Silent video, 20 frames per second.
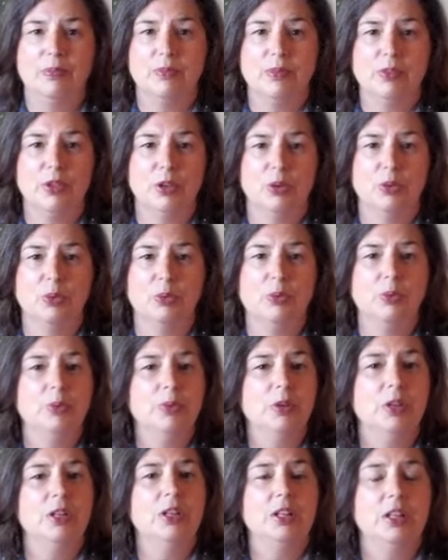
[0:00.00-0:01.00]
So
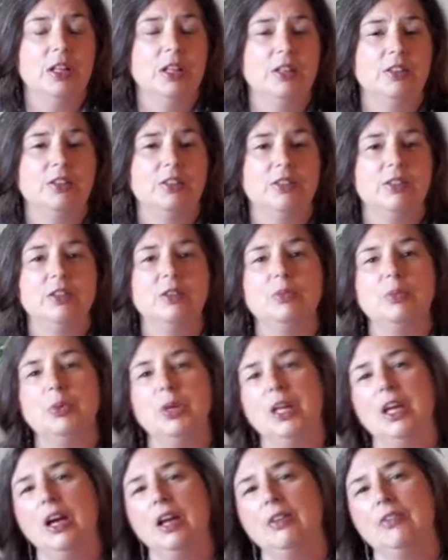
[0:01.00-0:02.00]

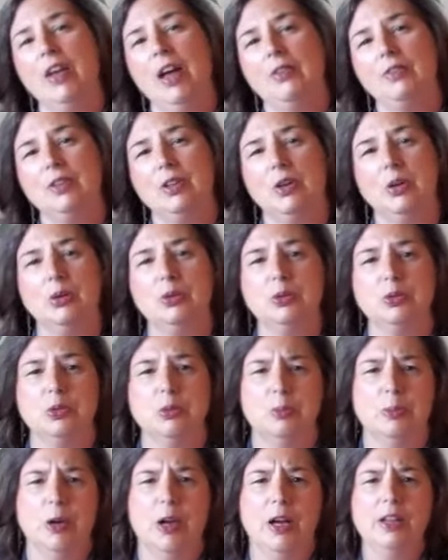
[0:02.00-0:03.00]
we kind of have to go through a
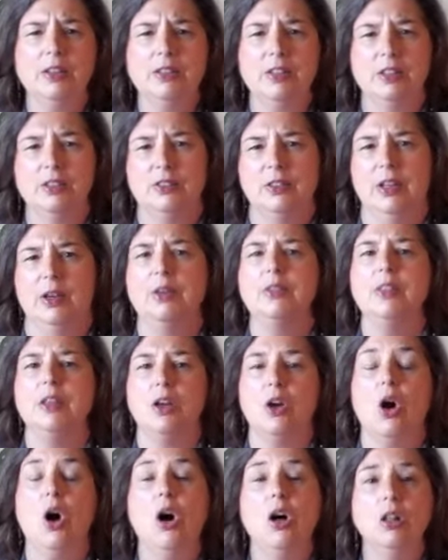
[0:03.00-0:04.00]
process now, I think
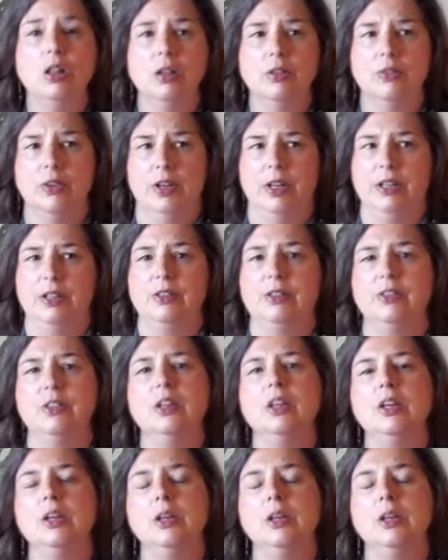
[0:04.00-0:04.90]
all of us,